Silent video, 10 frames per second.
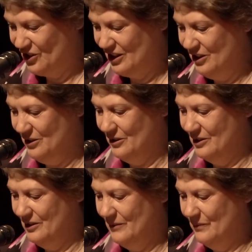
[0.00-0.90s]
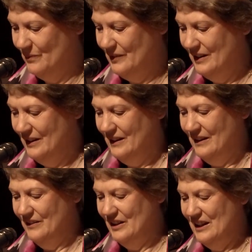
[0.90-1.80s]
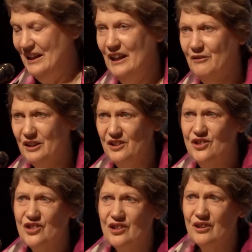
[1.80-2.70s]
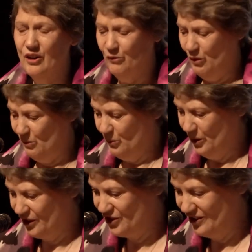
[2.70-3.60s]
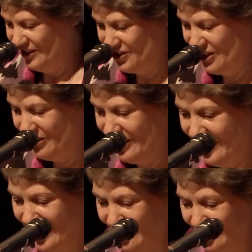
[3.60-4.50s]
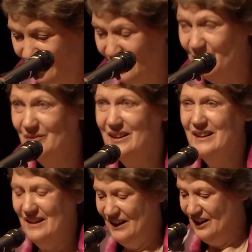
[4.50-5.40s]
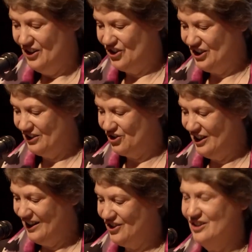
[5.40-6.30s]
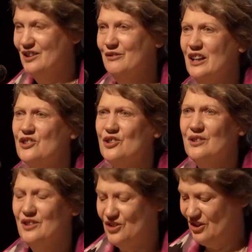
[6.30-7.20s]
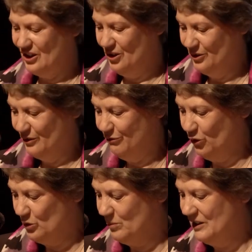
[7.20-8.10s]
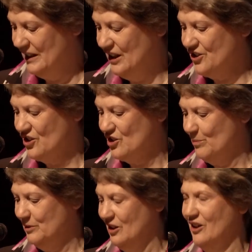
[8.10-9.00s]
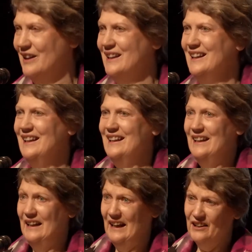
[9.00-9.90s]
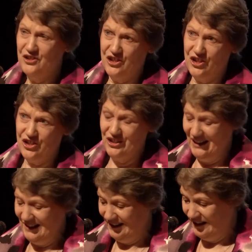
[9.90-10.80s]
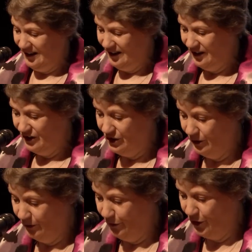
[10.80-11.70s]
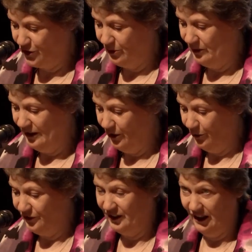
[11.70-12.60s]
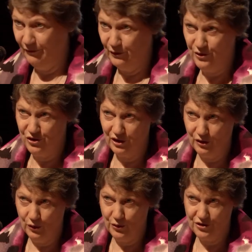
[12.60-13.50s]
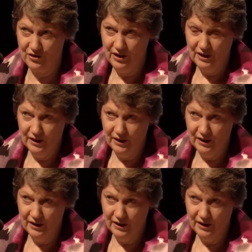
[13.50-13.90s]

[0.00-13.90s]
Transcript: secured. The evidence of what works in this area, however, such as intervention to secure affordable housing supply and sustaining universal health coverage, a cause